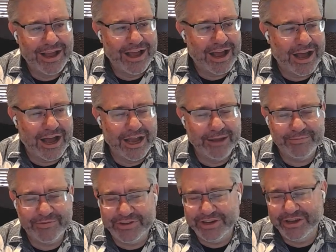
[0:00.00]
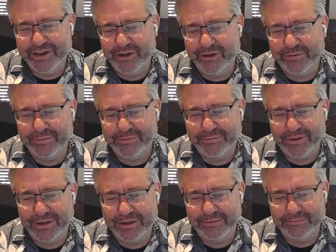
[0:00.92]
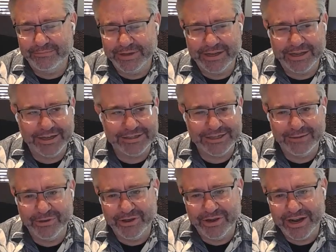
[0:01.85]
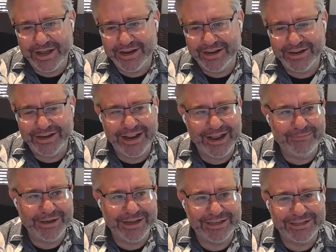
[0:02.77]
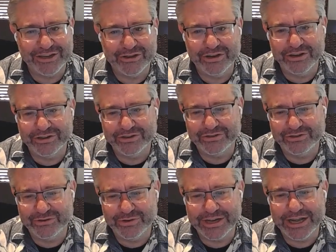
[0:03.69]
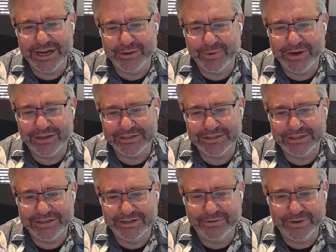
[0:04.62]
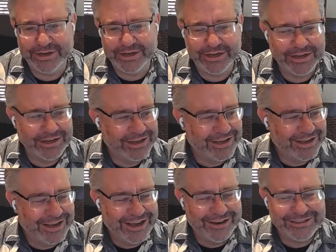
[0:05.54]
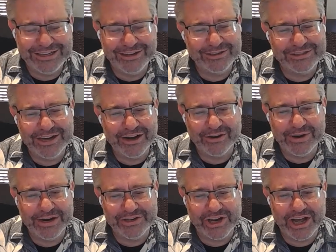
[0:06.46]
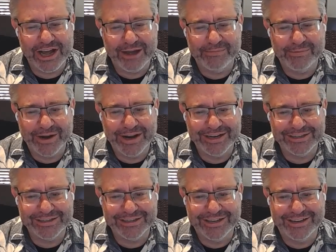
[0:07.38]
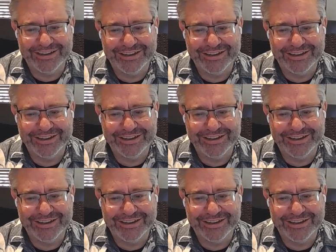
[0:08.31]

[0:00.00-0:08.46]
am CEO because I'm good at it and because I couldn't trick anyone else into doing it. And a CEO is not a great job, right? There's